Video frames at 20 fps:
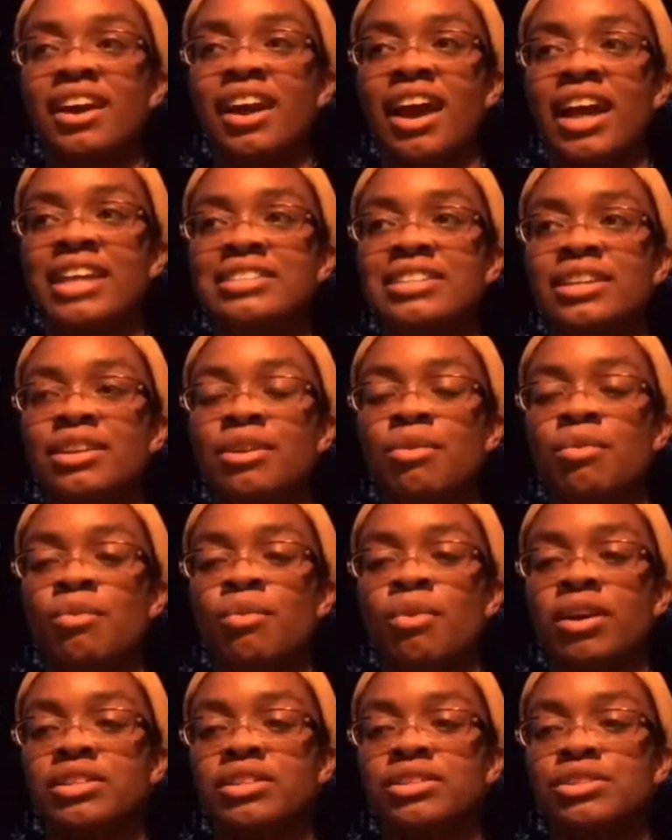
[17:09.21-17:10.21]
I didn't
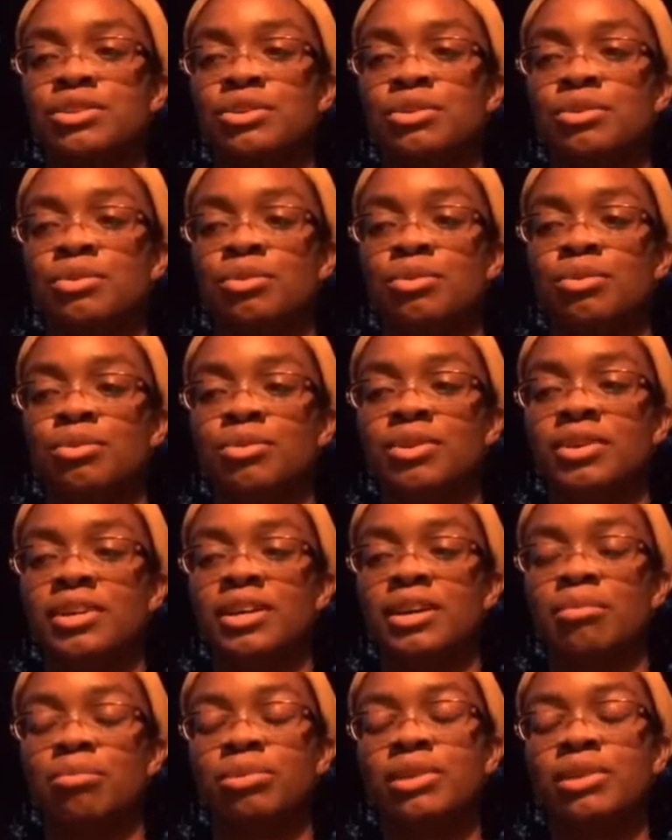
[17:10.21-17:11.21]
want to
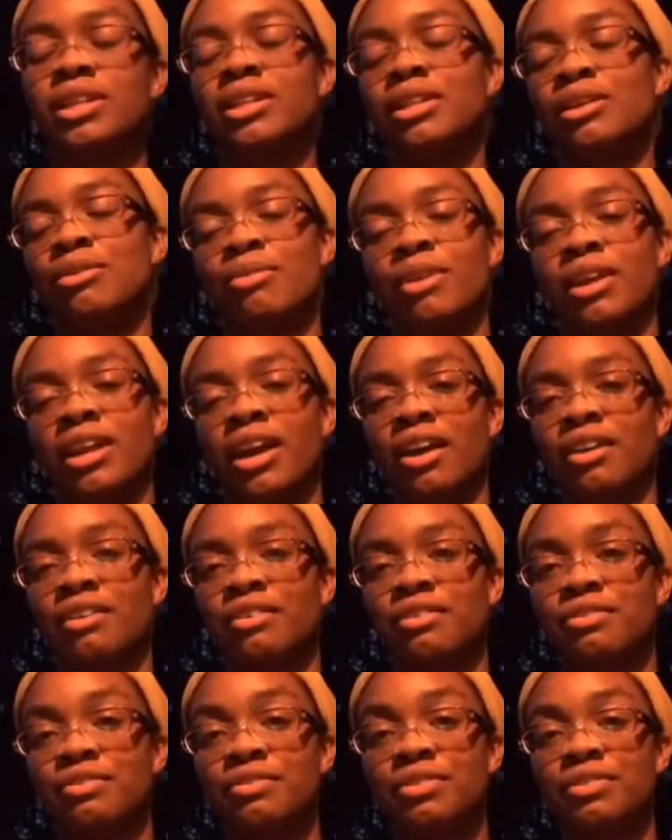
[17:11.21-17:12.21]
completely run out
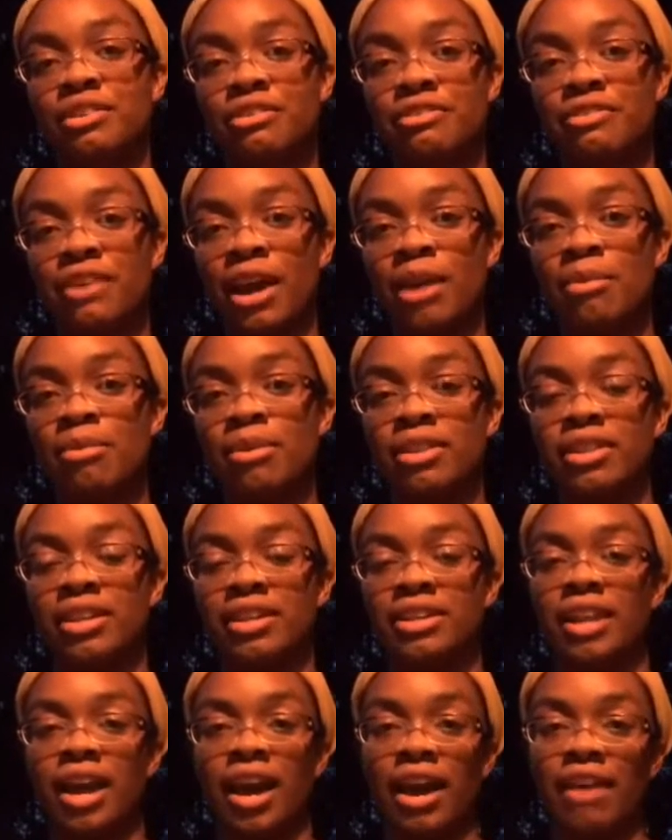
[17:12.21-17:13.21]
of the fiber and
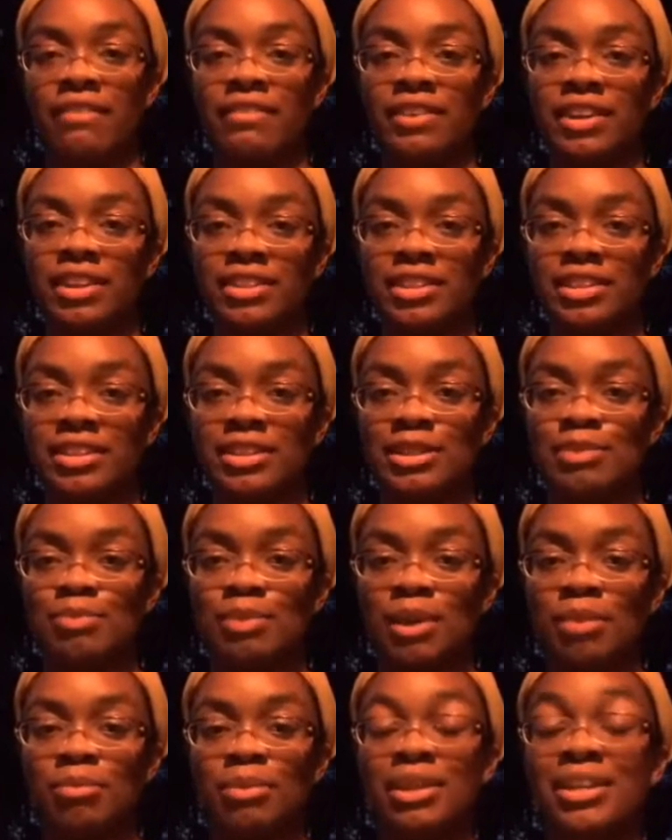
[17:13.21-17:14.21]
then not have anything to
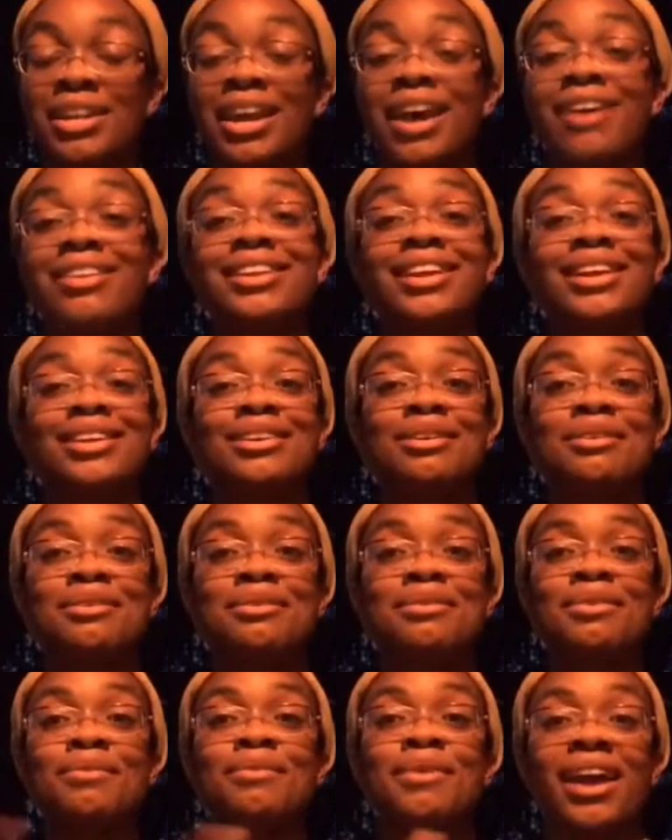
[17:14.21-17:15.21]
spin. But now that I
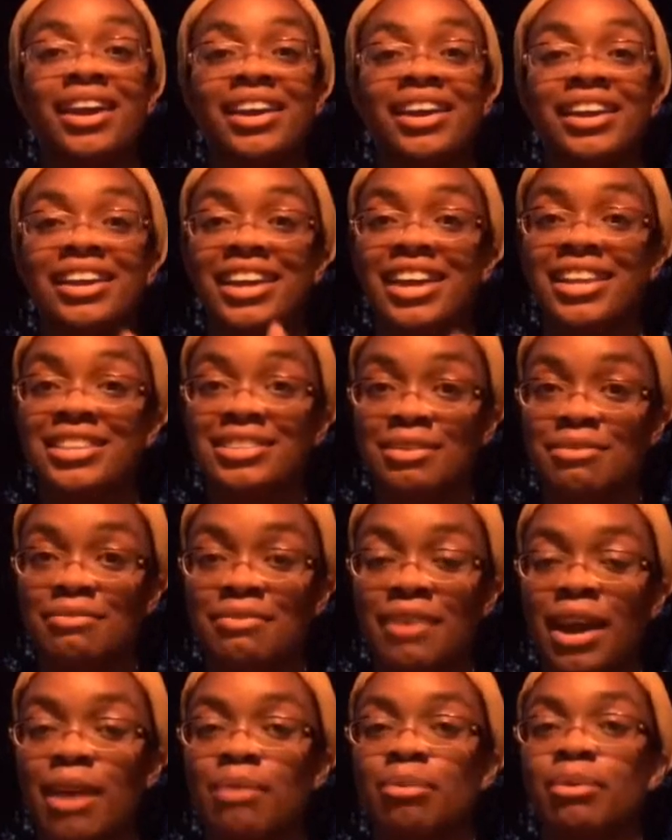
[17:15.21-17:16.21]
know where I can get some
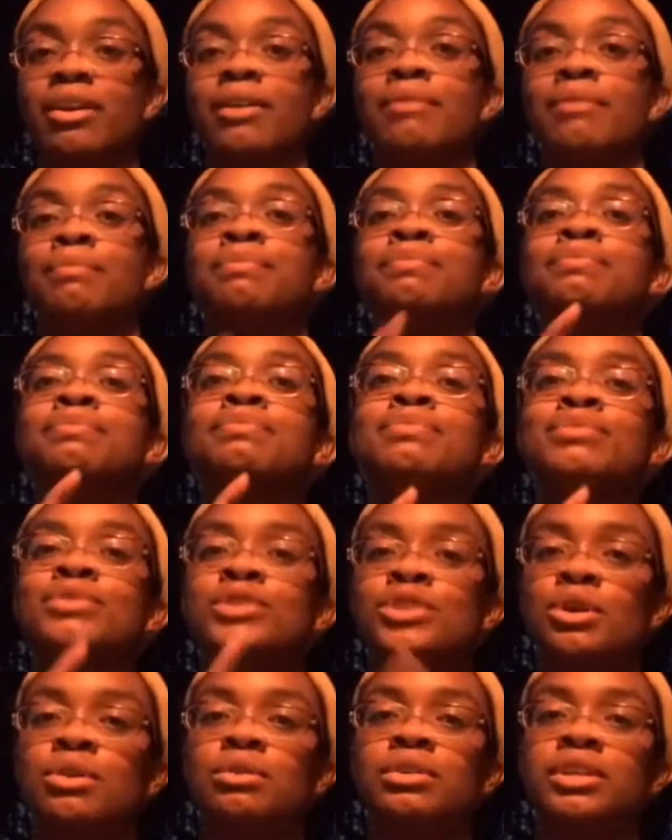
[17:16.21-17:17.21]
fiber,
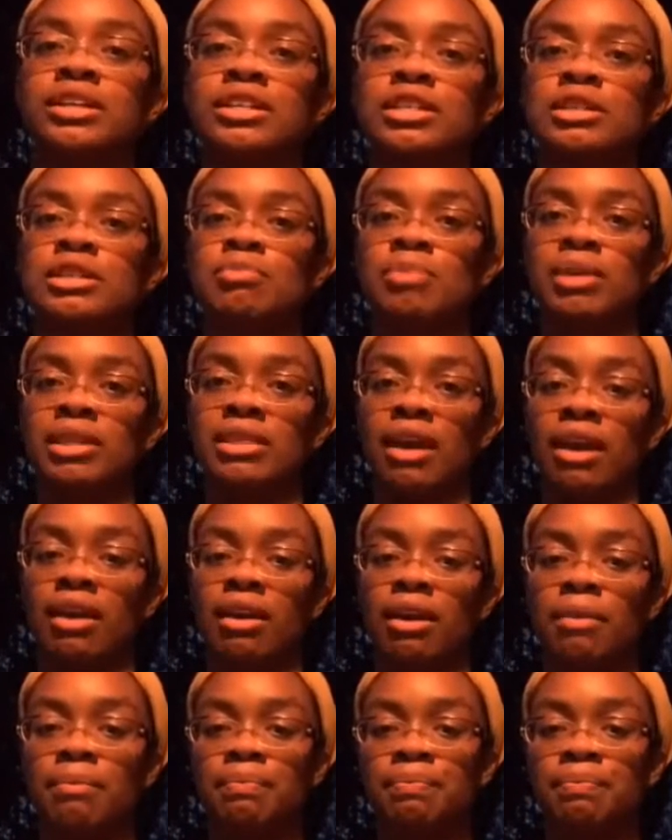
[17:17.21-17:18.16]
totally gonna spin that up